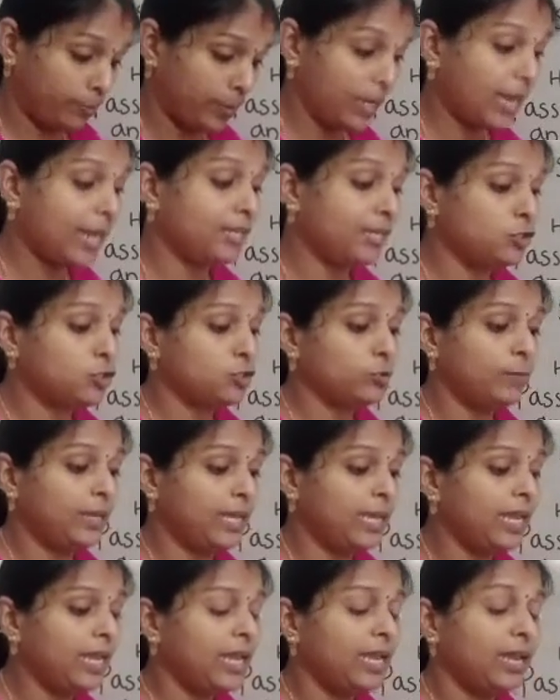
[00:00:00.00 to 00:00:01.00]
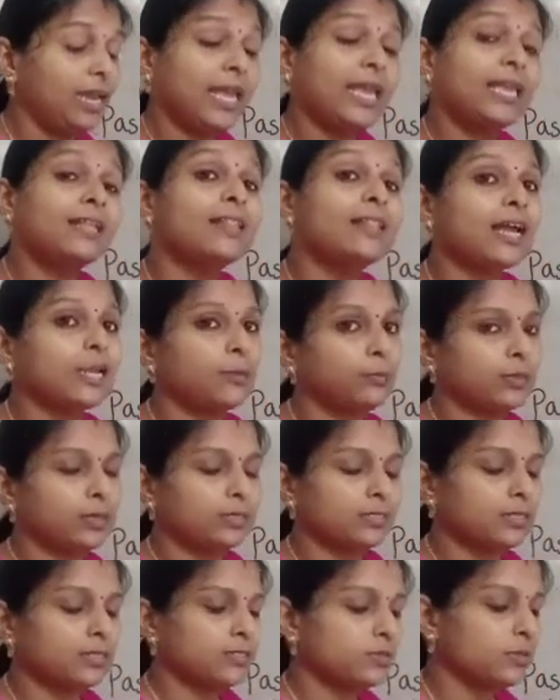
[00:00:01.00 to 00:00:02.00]
be like that
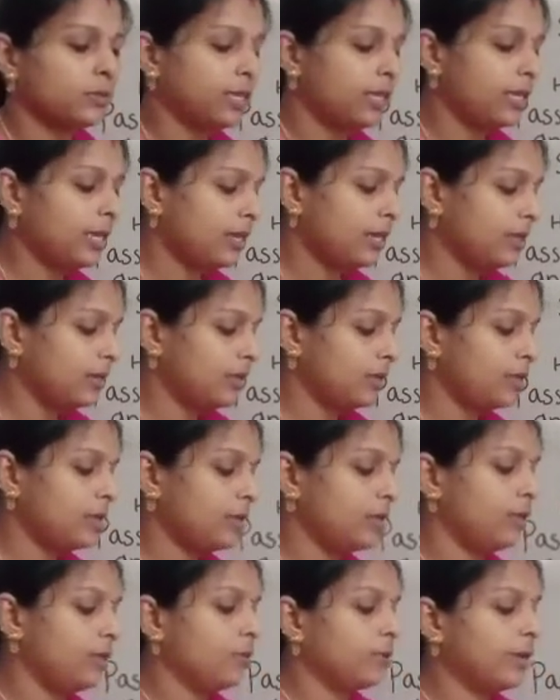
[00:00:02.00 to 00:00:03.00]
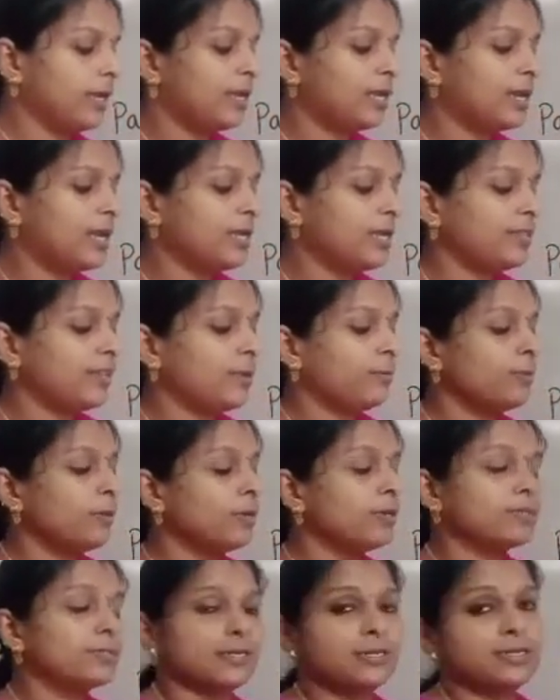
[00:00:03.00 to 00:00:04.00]
person? So here you can write the
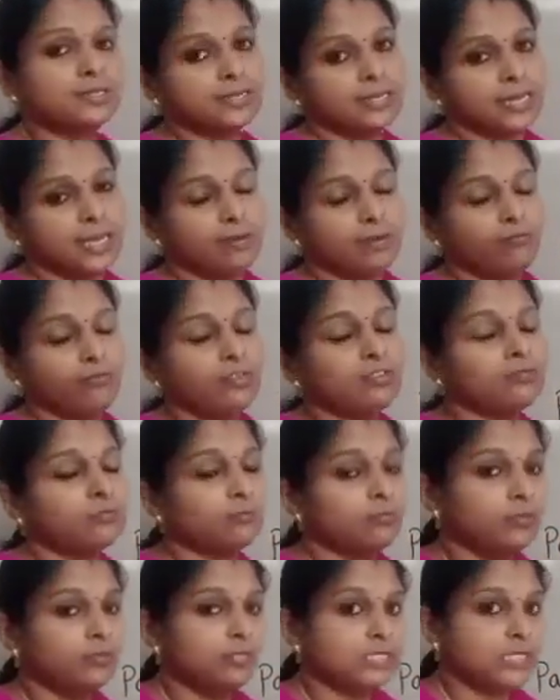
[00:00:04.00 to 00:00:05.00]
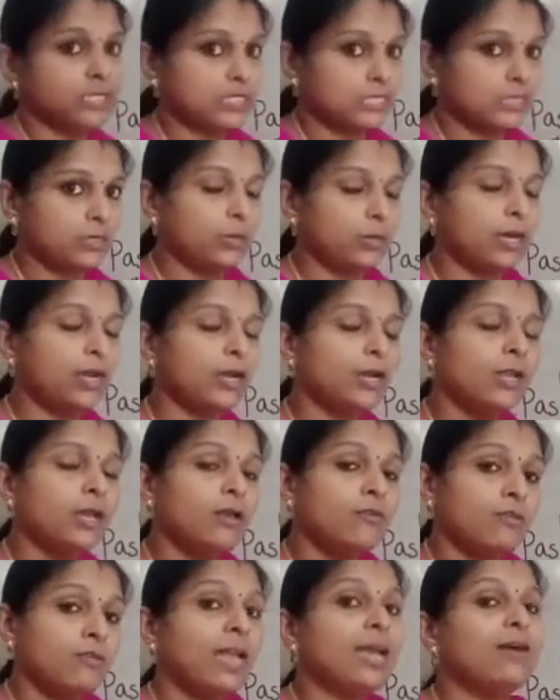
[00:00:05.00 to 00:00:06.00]
person's name which is your
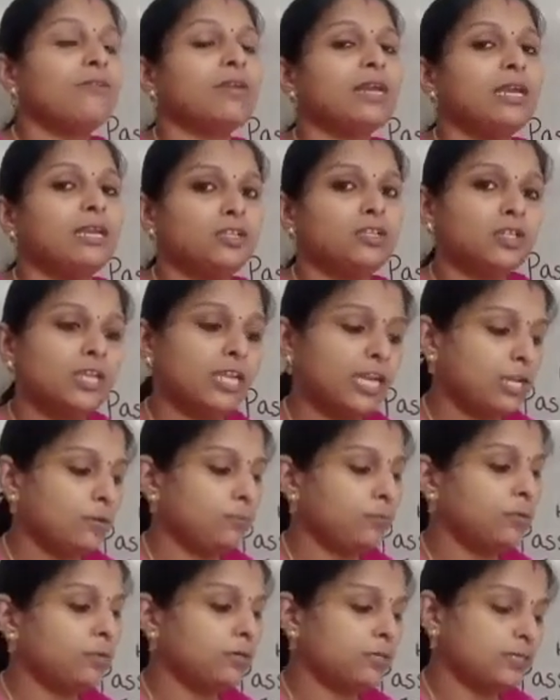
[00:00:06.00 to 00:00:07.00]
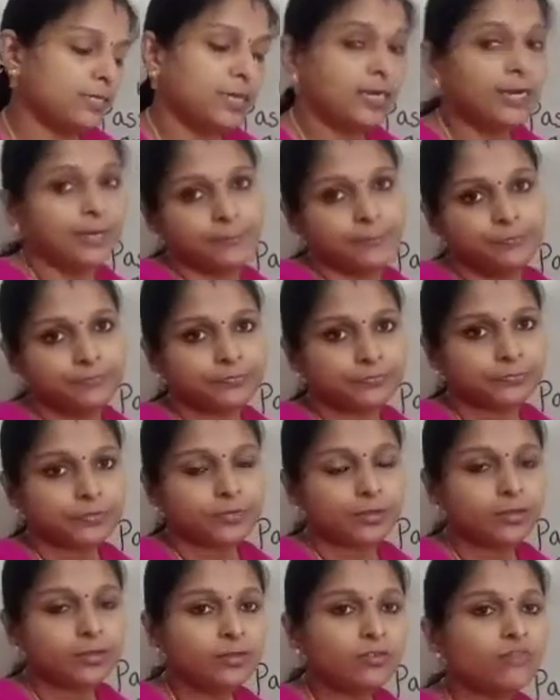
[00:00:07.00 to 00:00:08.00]
favorite great person.
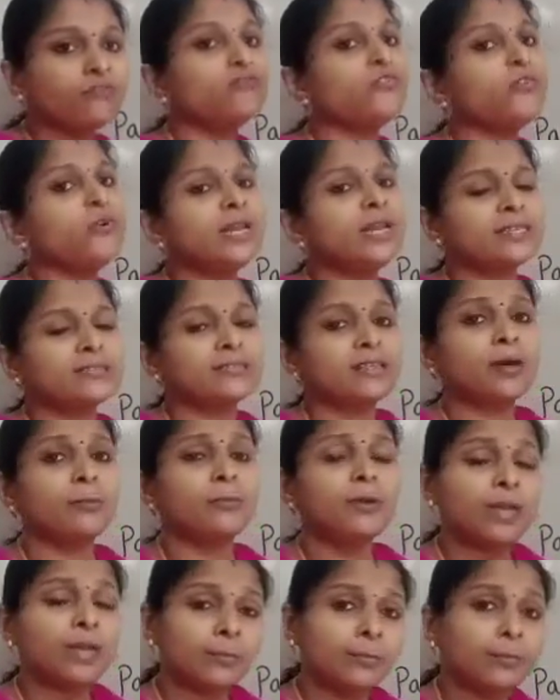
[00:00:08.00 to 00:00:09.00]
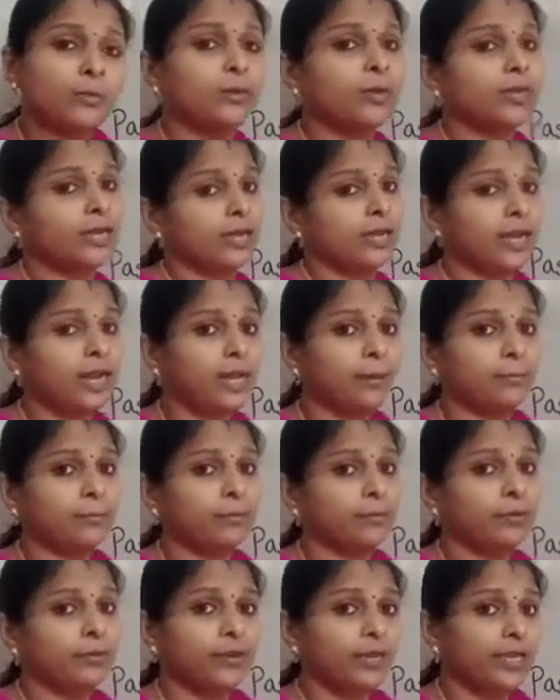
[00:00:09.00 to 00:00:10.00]
For example, Abdul Kalam.
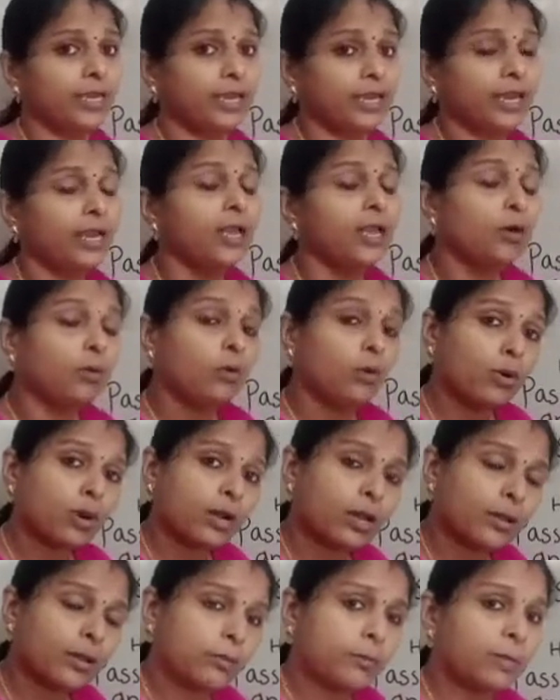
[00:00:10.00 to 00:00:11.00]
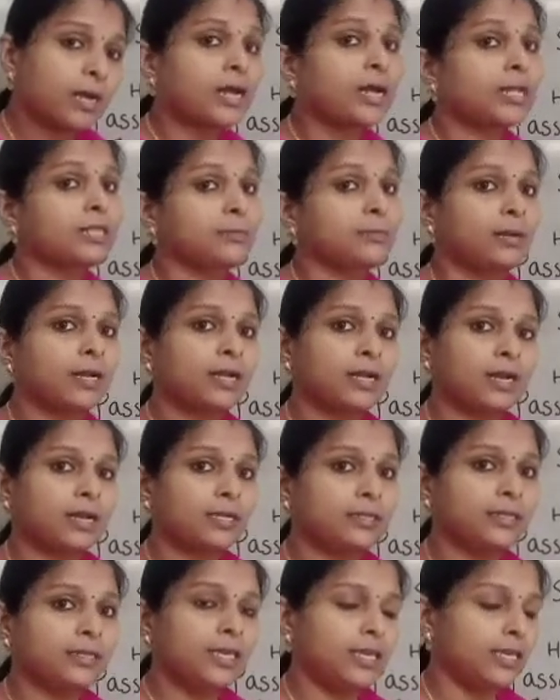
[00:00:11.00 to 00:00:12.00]
okay, or Mahatma
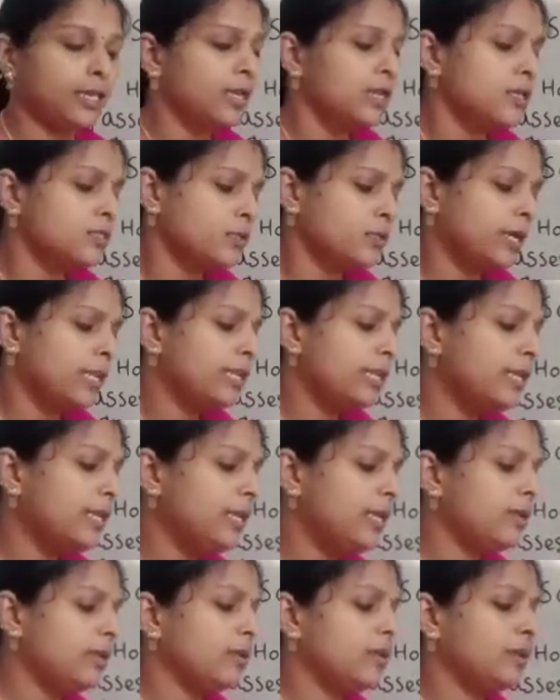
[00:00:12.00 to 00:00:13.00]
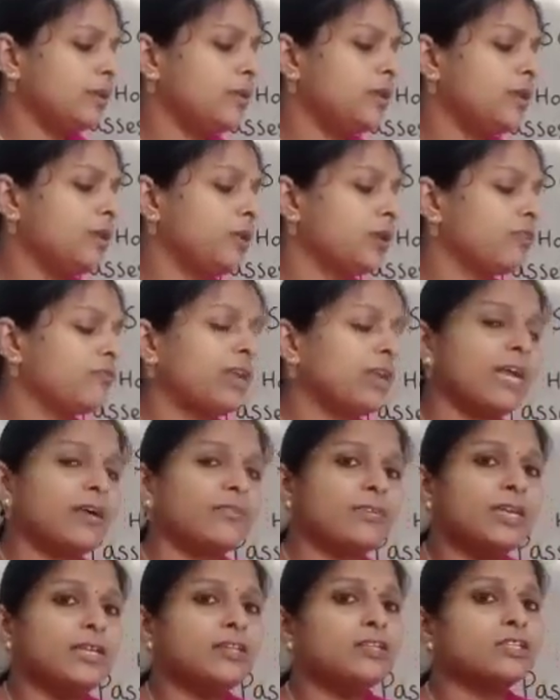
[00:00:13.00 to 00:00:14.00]
Gandhi. So any your
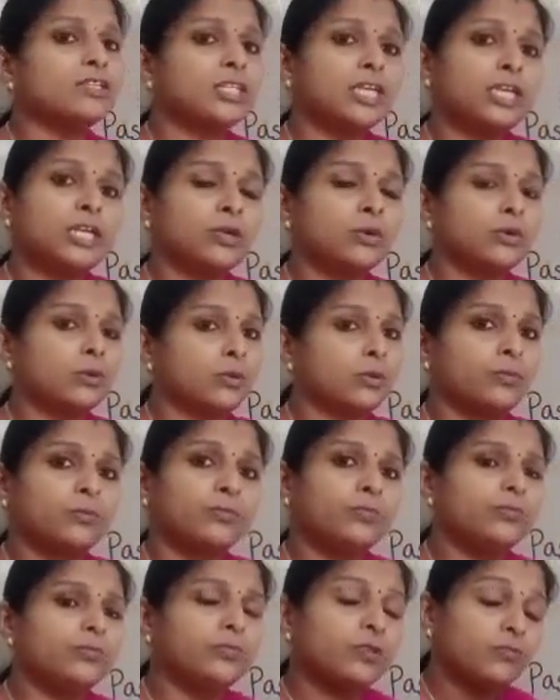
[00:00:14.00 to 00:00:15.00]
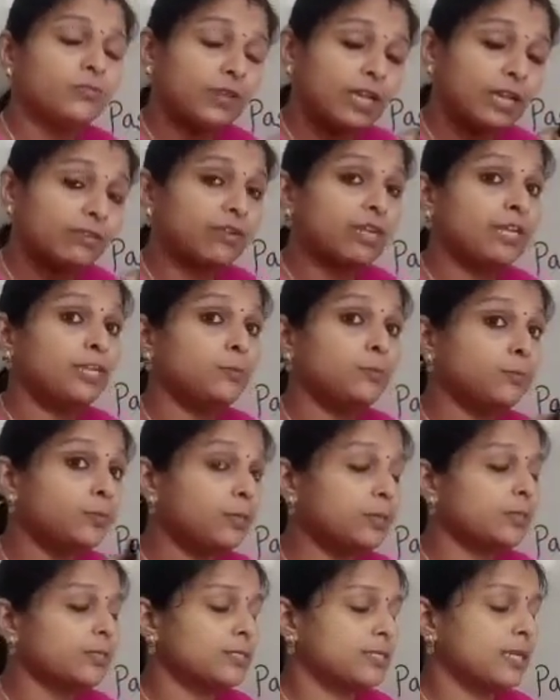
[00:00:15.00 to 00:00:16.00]
favorite hero, favorite
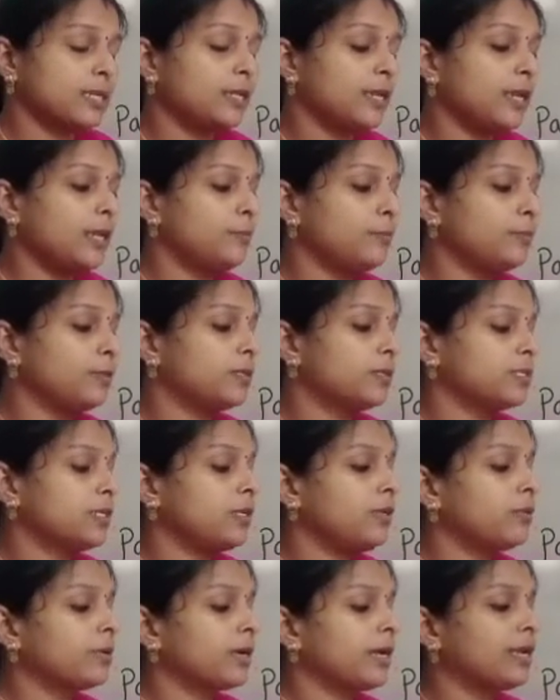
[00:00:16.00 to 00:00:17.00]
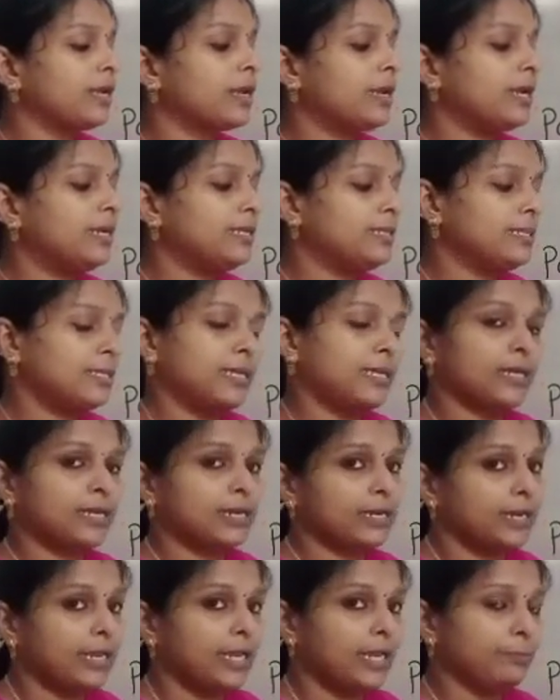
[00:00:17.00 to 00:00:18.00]
person, great person, you can write
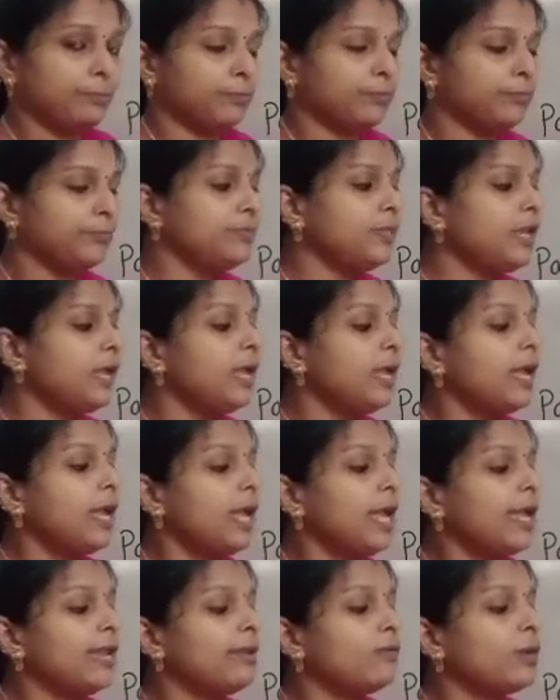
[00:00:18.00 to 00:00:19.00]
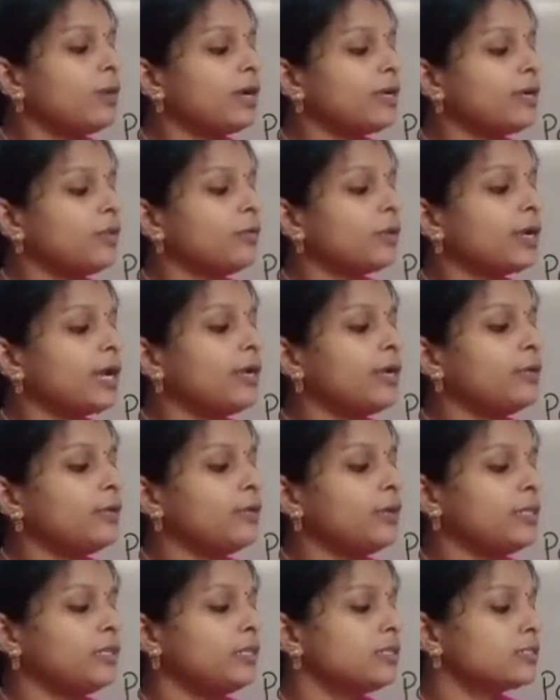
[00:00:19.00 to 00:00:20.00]
here name. And what you can do
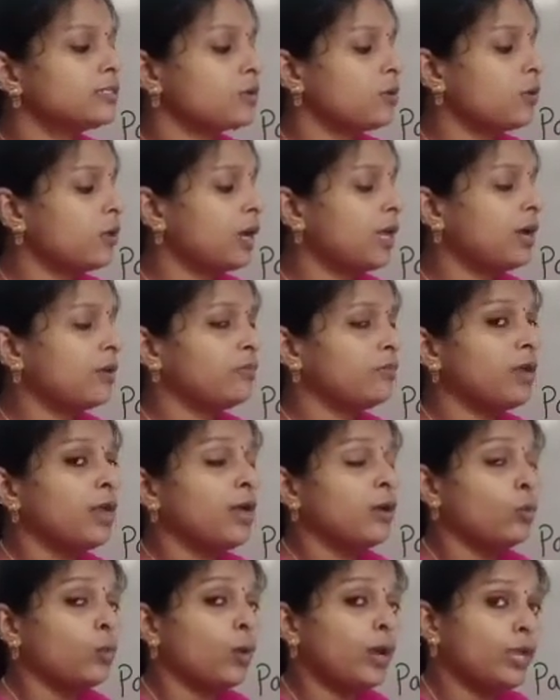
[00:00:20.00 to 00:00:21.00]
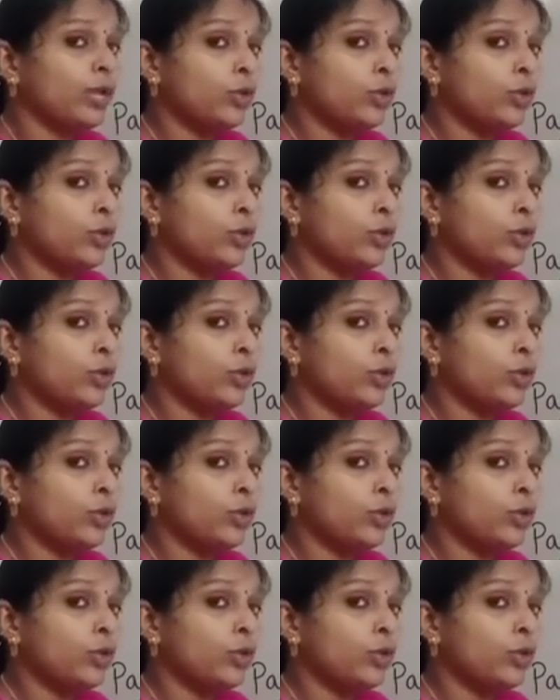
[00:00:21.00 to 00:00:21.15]
in this column, why